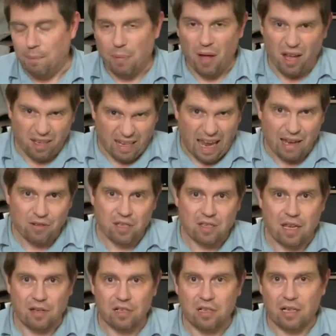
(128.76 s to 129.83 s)
burnout,
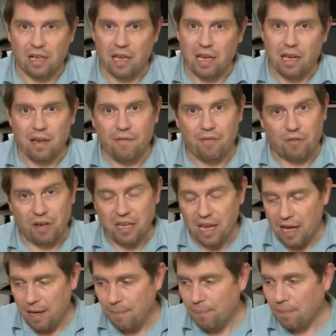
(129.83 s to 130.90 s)
essentially, for a
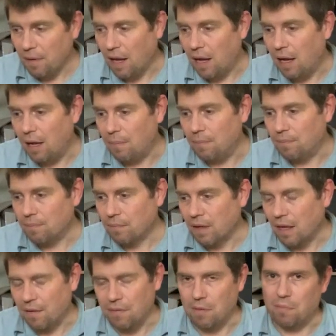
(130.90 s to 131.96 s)
year.
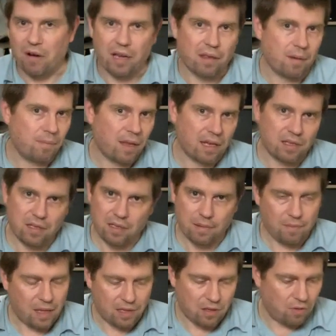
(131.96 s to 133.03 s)
If you break them,
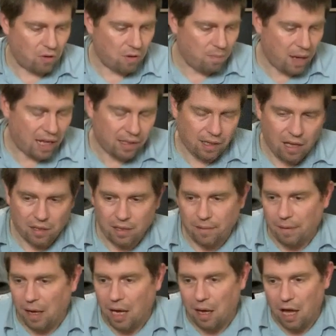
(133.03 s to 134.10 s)
that's your own bad luck.
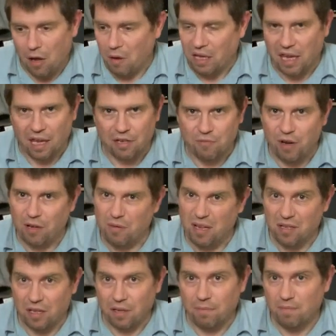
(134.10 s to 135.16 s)
OA gauge
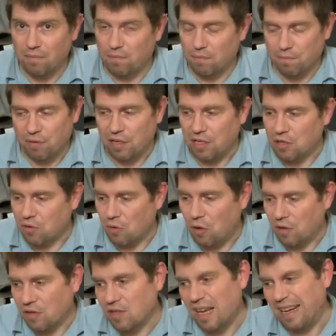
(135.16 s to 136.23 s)
railways are pretty
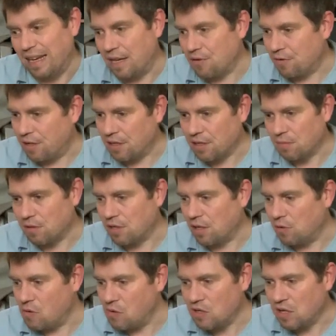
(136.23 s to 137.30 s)
strong. Scale electrics, which I
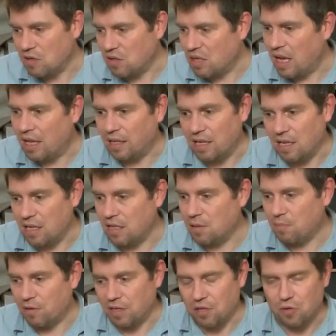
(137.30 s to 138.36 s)
also sell, is
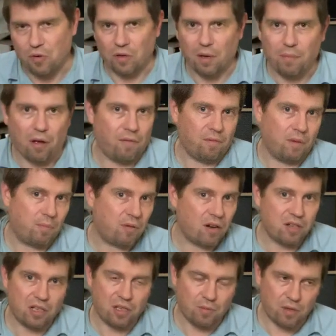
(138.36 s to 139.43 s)
pretty strong, apart from the
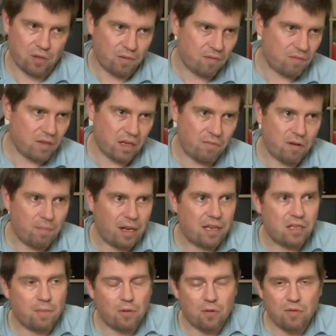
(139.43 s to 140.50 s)
brushes, which are obviously
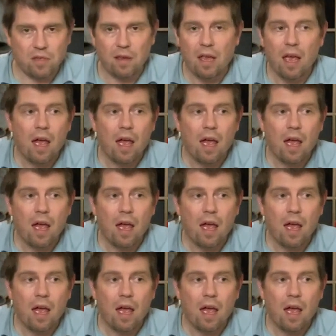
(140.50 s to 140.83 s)
replaceables.